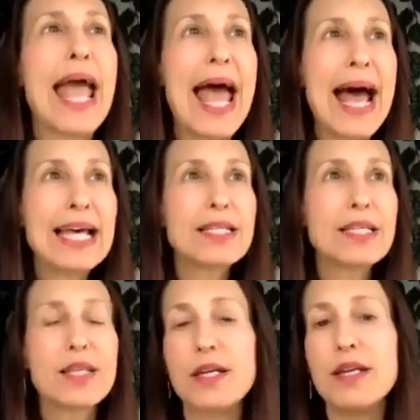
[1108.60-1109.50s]

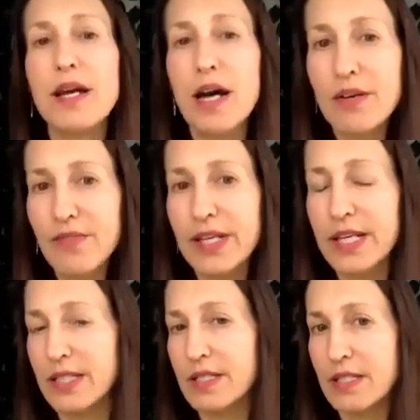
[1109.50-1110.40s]
ask the
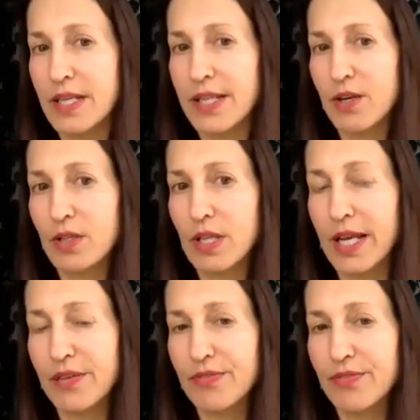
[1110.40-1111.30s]
non-vegans in their
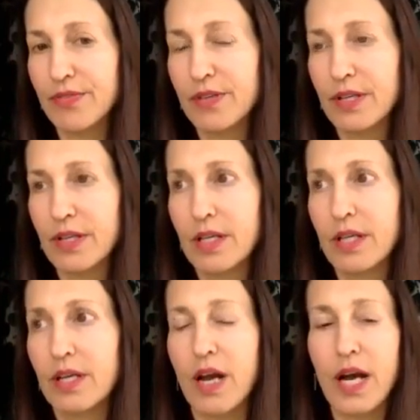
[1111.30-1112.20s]
life,
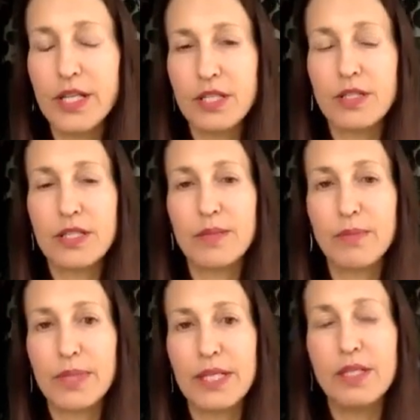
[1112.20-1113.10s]
not
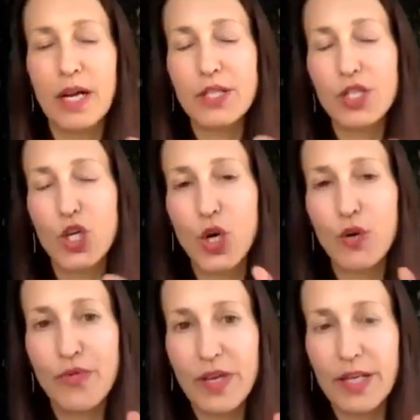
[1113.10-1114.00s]
to go
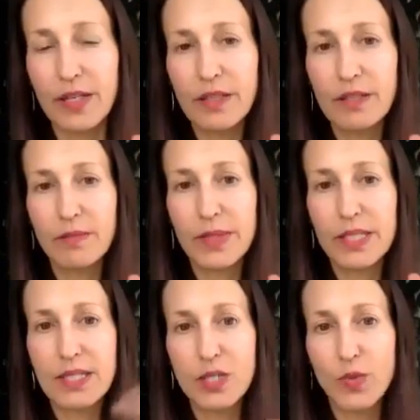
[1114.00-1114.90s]
vegan,
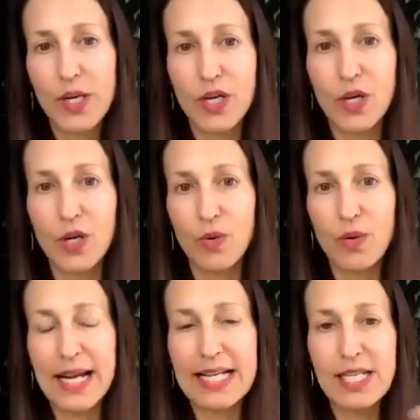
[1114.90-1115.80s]
because as we know,
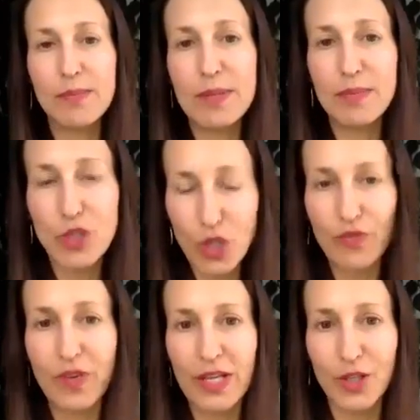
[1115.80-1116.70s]
asking people to go
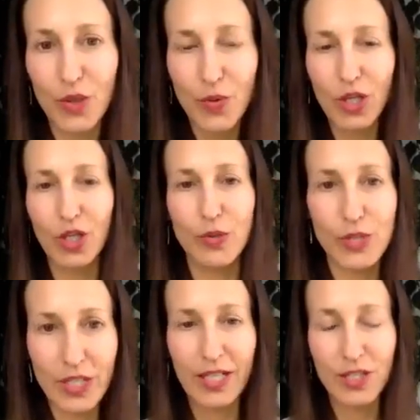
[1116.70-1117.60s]
vegan who are close
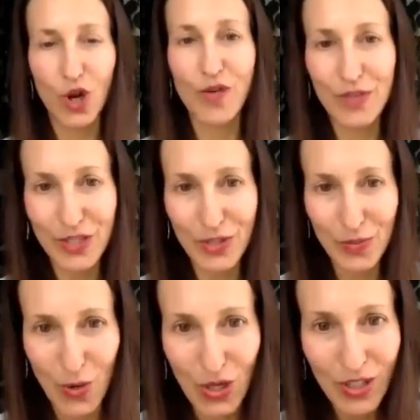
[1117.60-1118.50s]
to us often doesn't
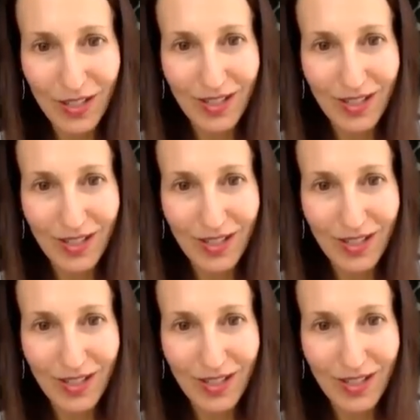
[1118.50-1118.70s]
work.